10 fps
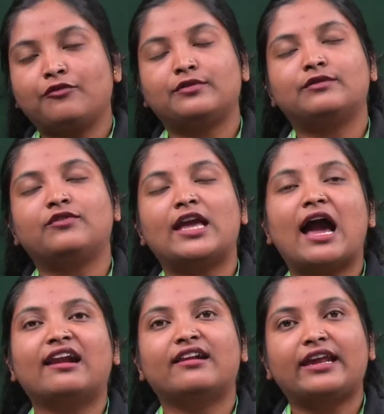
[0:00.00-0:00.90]
we are
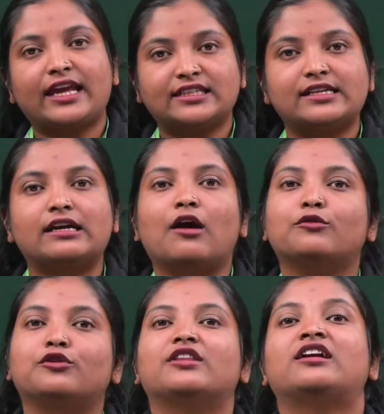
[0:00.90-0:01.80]
reaching out to the
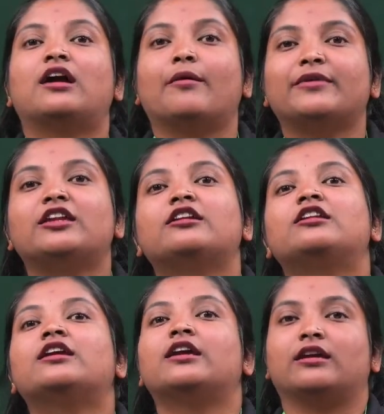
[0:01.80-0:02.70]
community,
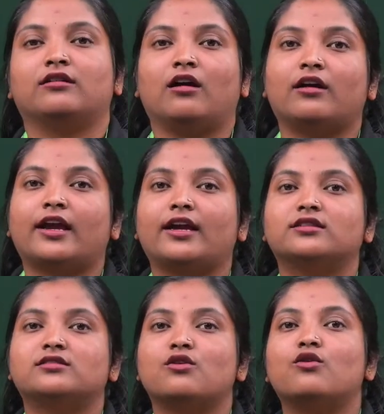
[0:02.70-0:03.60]
okay, so
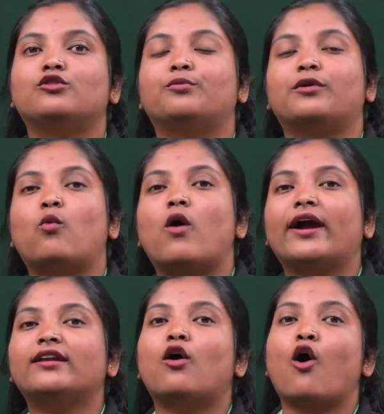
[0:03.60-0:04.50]
to provide a
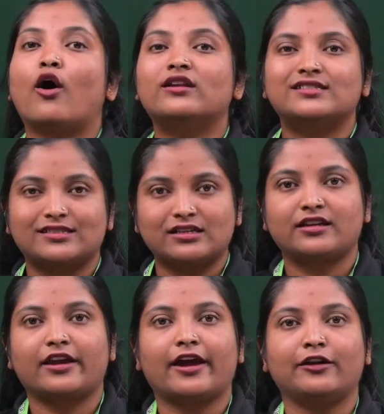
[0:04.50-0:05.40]
holistic care
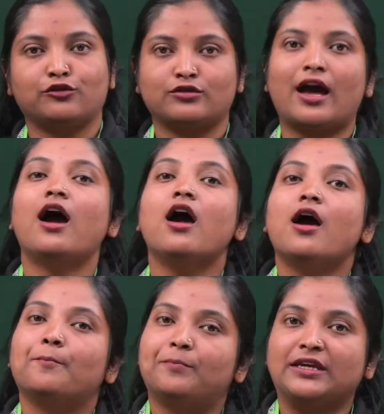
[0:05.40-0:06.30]
to the
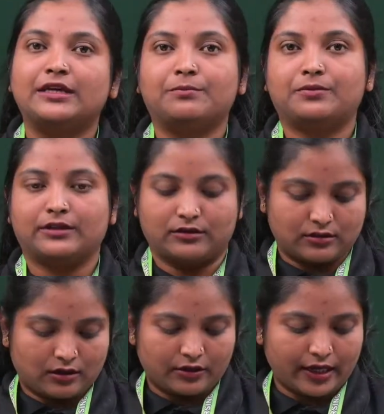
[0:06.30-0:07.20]
people,
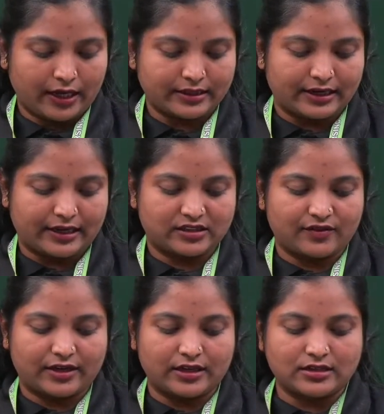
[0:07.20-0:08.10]
okay. The next one is
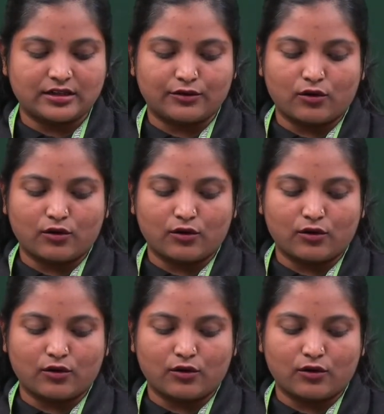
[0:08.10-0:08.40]
the role of